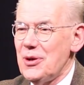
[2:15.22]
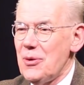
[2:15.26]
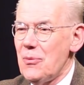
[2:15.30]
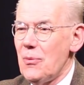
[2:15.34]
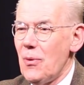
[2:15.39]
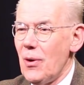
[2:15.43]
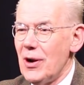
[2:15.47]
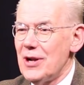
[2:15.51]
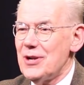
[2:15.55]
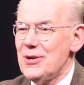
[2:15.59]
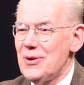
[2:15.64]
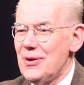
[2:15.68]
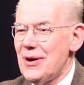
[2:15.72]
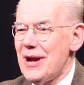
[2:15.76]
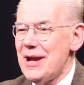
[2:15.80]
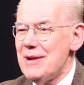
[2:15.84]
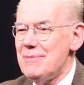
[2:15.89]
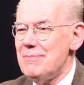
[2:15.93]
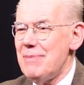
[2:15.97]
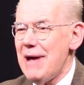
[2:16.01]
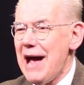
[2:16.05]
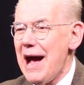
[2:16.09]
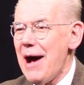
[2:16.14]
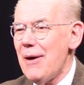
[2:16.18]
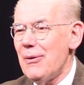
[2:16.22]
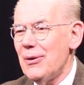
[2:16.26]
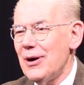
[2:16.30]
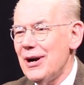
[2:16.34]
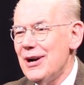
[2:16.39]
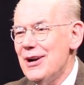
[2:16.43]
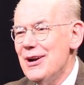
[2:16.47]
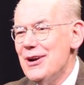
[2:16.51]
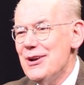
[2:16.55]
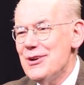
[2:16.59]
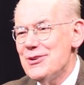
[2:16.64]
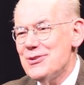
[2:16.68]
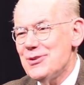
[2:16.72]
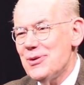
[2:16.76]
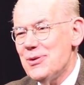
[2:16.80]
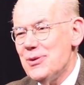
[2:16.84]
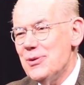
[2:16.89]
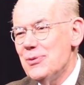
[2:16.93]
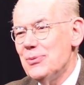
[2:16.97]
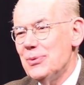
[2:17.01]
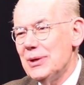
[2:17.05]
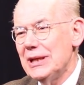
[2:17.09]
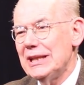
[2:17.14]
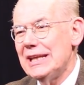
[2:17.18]
one great power. So
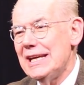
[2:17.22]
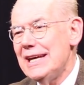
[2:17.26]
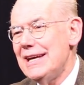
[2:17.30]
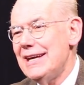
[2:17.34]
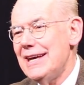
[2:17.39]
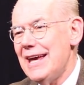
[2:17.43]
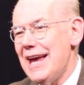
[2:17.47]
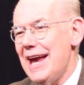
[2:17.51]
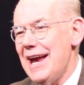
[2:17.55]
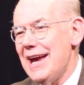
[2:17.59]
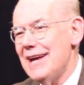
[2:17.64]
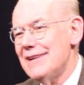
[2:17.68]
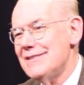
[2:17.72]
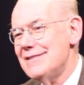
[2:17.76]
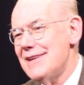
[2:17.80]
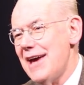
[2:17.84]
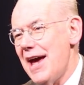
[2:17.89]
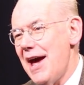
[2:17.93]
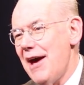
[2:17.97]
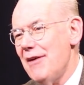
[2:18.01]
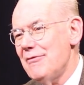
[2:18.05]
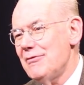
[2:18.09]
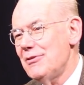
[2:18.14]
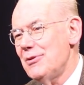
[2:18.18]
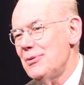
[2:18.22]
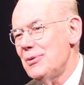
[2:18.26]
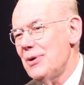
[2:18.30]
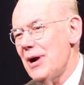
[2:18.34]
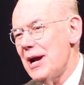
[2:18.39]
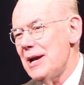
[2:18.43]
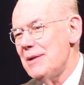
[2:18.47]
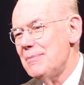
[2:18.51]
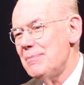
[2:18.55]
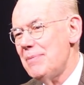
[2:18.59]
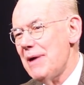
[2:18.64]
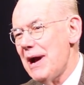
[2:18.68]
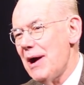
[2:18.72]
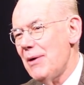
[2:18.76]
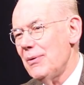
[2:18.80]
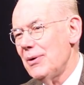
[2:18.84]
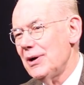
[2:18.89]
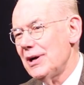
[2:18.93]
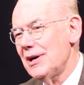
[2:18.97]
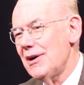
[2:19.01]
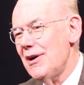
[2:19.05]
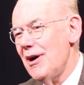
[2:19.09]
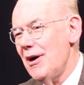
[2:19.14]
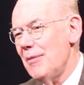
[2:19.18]
you really can't have great
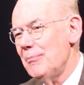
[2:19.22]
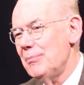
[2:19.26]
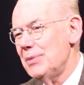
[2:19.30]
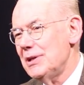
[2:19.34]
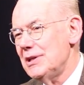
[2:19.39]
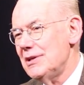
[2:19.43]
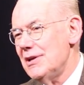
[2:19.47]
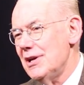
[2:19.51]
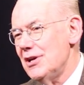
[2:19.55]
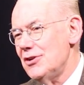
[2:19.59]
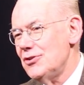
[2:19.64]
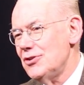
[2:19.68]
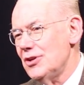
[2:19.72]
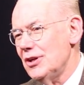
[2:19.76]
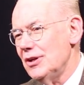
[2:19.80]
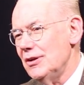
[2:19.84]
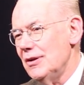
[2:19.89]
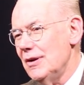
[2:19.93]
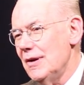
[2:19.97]
power competition.